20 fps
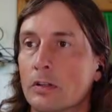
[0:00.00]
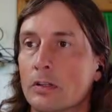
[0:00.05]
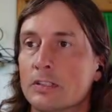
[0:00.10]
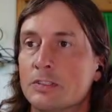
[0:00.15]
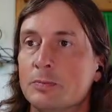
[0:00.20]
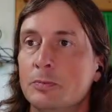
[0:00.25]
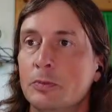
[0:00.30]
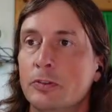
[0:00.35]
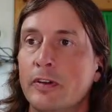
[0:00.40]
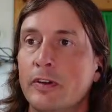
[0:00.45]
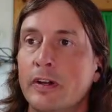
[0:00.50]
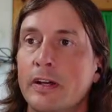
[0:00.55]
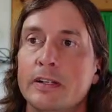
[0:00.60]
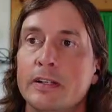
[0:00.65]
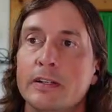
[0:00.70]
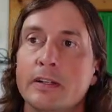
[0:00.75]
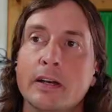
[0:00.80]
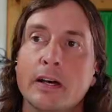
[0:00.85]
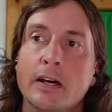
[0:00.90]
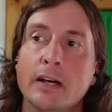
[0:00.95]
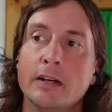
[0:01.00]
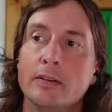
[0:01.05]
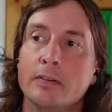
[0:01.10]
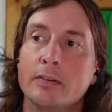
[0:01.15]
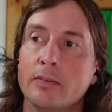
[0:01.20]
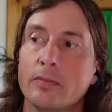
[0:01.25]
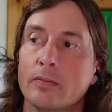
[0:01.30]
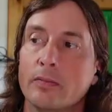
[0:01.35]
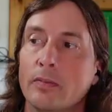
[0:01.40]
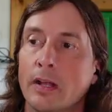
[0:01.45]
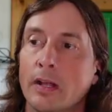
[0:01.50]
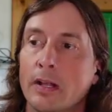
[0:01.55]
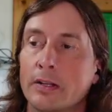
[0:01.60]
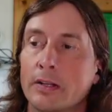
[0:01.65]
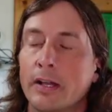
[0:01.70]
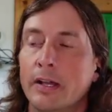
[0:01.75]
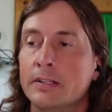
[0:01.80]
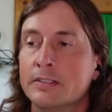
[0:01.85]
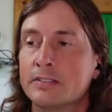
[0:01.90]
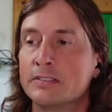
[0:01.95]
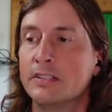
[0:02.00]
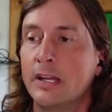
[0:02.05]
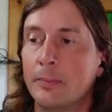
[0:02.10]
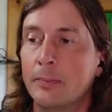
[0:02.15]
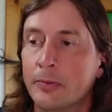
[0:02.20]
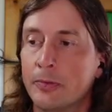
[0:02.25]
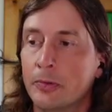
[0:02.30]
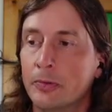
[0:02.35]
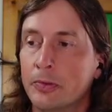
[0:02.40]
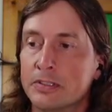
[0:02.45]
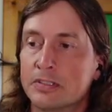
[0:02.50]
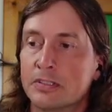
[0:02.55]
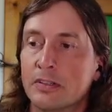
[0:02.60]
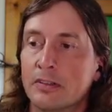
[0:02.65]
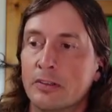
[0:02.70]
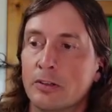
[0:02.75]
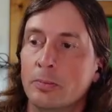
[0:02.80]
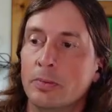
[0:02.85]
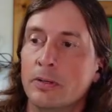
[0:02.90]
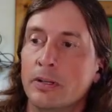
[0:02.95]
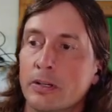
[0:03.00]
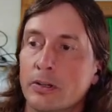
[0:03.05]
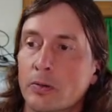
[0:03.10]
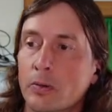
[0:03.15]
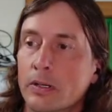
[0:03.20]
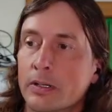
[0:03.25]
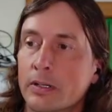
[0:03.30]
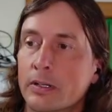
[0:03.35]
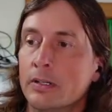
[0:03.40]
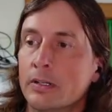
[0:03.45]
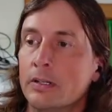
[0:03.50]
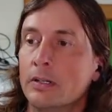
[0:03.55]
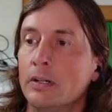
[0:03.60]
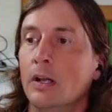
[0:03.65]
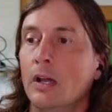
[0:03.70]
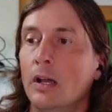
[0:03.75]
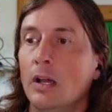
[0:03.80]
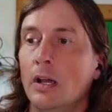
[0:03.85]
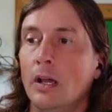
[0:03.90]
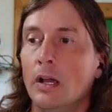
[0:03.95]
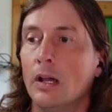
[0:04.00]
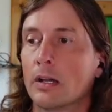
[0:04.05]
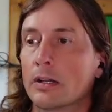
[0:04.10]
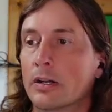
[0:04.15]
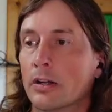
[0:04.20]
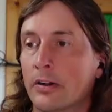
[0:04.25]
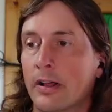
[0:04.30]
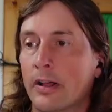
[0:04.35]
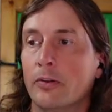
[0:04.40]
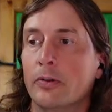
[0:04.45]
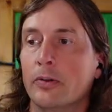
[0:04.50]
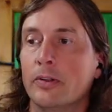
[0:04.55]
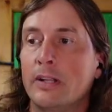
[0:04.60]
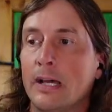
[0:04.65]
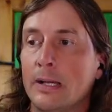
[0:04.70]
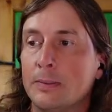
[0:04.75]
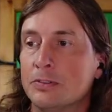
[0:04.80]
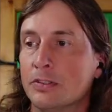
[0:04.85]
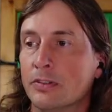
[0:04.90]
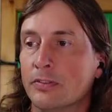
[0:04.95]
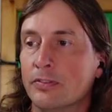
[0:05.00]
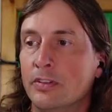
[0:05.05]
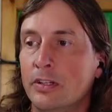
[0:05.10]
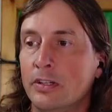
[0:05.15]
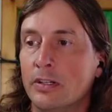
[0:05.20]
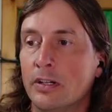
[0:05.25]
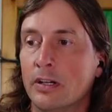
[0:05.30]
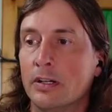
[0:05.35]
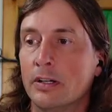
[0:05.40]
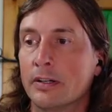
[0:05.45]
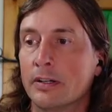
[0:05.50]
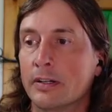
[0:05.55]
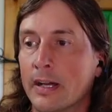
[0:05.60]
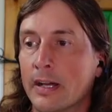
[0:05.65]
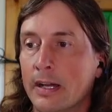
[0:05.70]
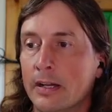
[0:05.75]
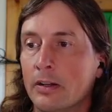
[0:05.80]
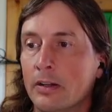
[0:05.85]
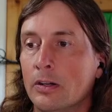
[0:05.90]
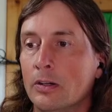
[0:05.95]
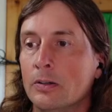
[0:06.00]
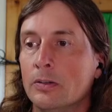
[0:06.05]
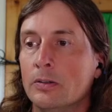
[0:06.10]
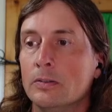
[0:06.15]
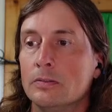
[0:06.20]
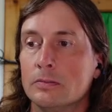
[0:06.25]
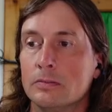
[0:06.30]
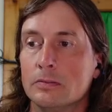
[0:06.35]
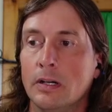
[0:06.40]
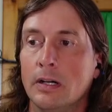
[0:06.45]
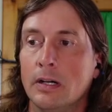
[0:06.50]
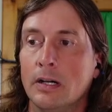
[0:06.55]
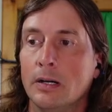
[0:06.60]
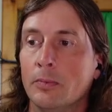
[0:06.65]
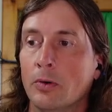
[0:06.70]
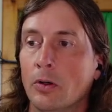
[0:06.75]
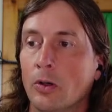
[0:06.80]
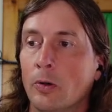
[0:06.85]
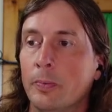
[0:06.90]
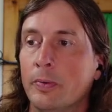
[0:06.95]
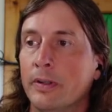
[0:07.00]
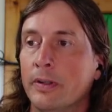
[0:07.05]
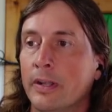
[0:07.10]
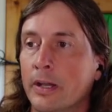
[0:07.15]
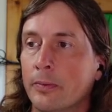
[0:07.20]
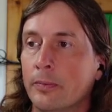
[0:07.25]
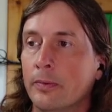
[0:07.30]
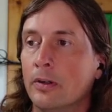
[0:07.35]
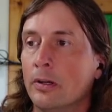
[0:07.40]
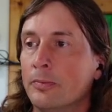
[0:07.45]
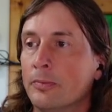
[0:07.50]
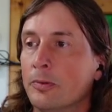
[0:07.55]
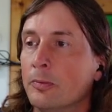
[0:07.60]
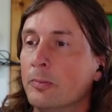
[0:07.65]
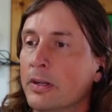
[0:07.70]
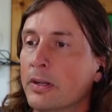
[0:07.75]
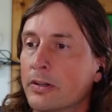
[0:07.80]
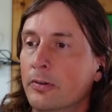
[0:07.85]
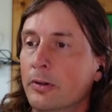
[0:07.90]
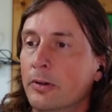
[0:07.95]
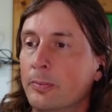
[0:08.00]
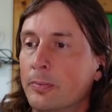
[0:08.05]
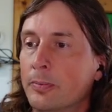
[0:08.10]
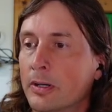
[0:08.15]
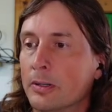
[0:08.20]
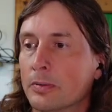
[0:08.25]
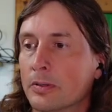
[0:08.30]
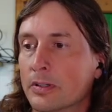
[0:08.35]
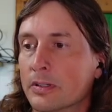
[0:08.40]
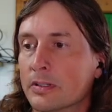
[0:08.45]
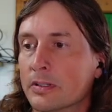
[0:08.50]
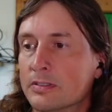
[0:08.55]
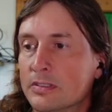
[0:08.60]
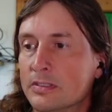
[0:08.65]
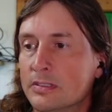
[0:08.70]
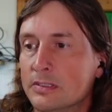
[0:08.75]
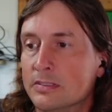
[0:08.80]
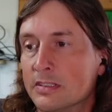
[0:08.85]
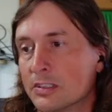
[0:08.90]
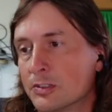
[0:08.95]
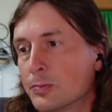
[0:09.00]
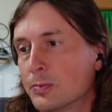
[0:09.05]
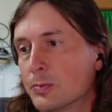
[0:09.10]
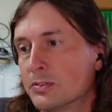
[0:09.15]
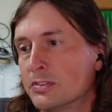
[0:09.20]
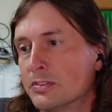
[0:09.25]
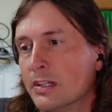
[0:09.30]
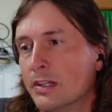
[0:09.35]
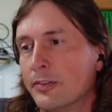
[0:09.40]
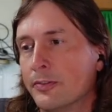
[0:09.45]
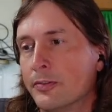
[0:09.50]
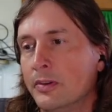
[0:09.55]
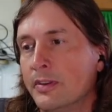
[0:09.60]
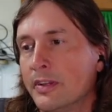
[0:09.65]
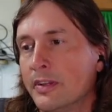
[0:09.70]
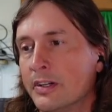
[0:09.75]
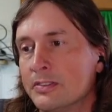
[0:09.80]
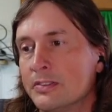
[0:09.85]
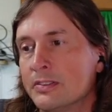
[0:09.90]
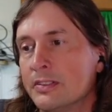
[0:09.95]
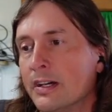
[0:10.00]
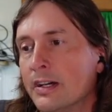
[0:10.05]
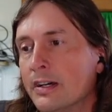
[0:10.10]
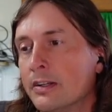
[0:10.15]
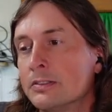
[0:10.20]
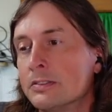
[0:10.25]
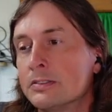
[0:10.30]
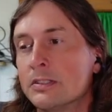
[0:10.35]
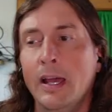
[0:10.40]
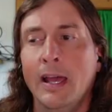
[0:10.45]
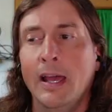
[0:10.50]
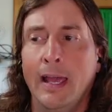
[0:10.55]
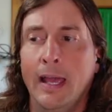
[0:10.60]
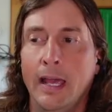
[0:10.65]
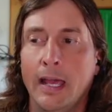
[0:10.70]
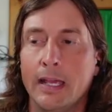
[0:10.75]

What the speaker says: So let's move on and kind of snap through this a little bit quicker. Cardano adoption of DR in Congo. We'll open that one up. Dominican Republic, let's see, 6%, $3,000.